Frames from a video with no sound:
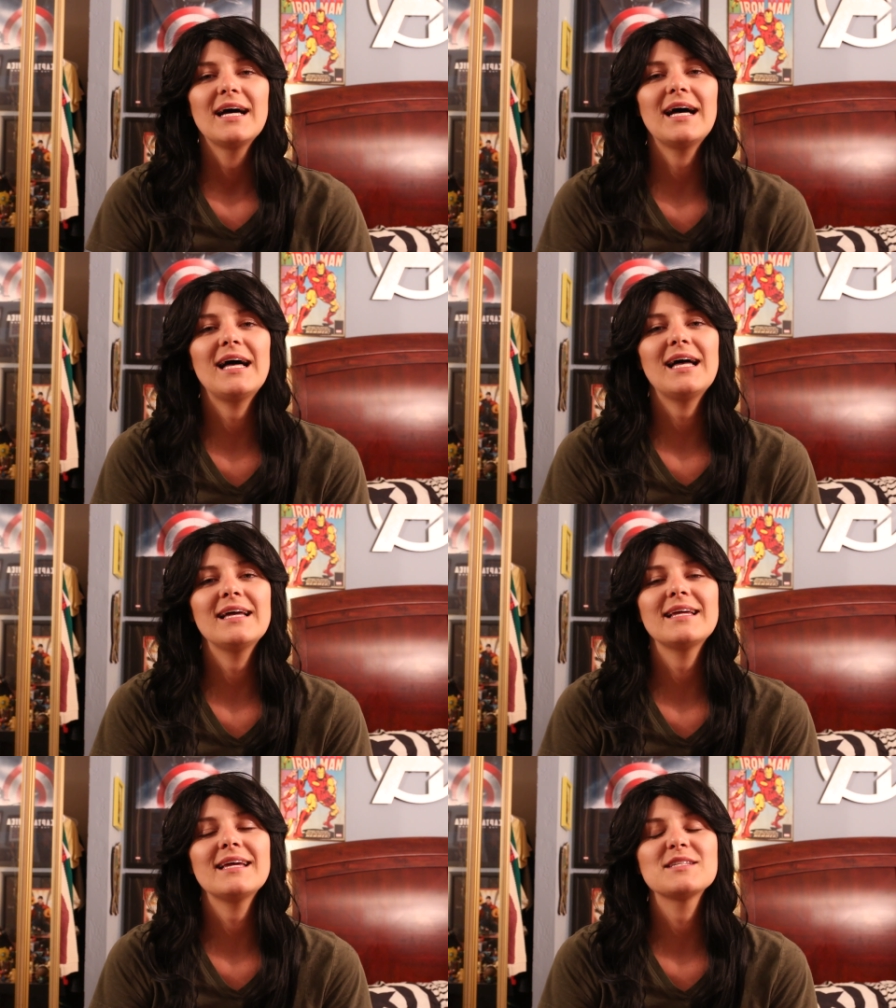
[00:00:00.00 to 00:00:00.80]
Uh,
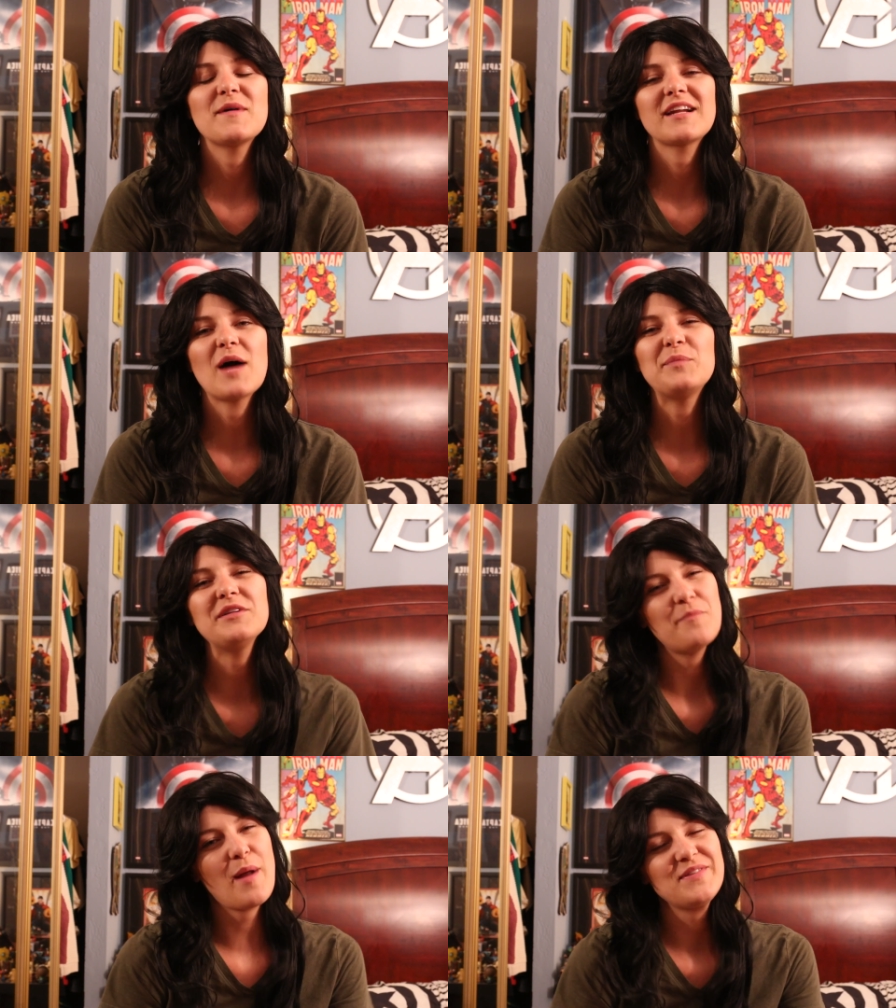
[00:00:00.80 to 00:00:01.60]
it has been a couple
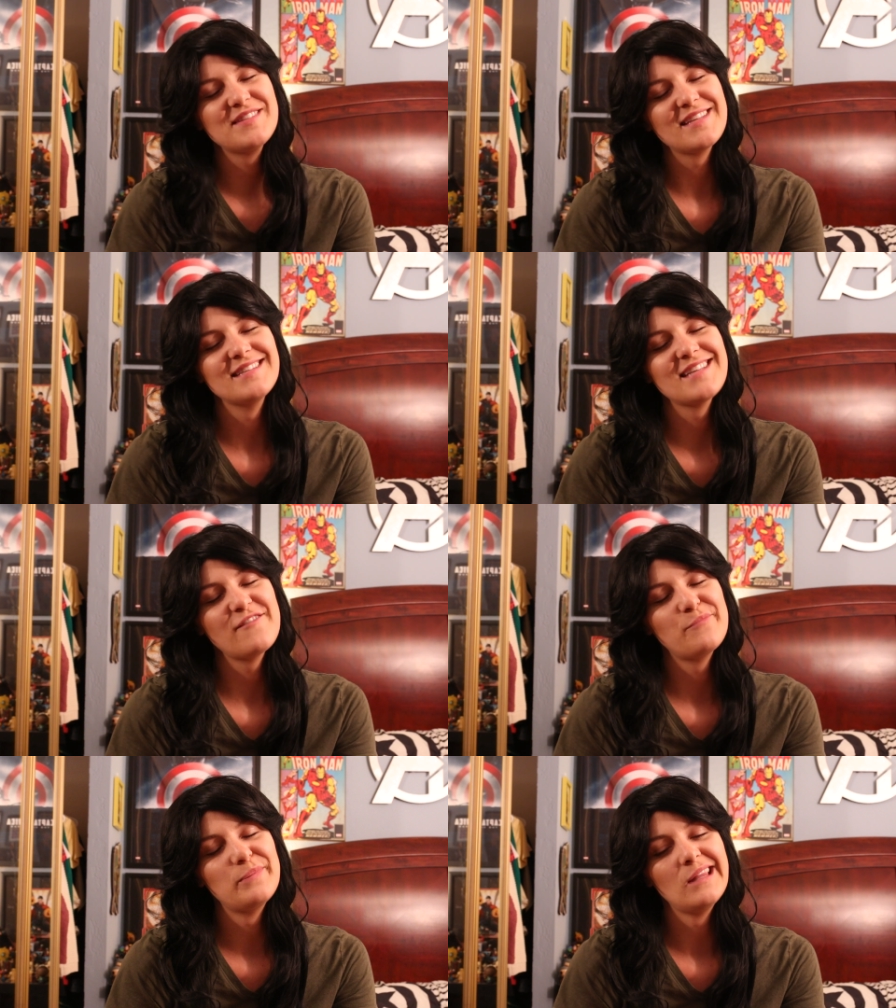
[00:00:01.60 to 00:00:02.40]
of months since
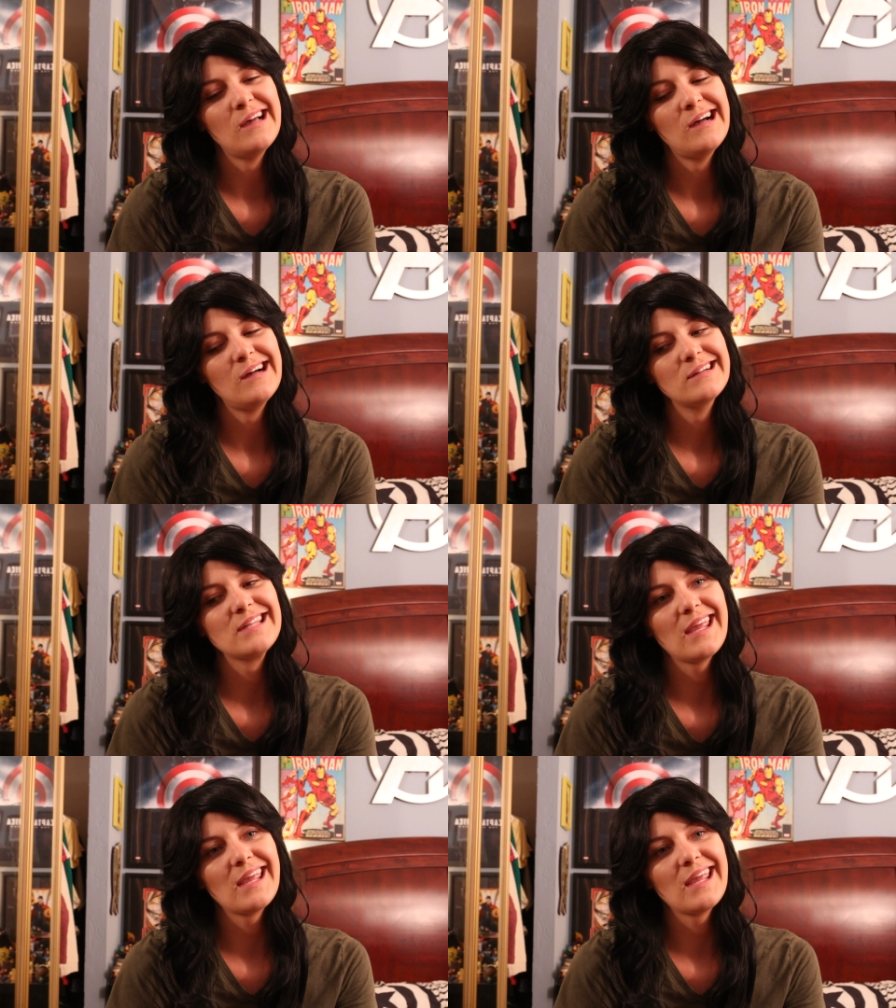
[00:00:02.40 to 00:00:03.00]
I've blogged,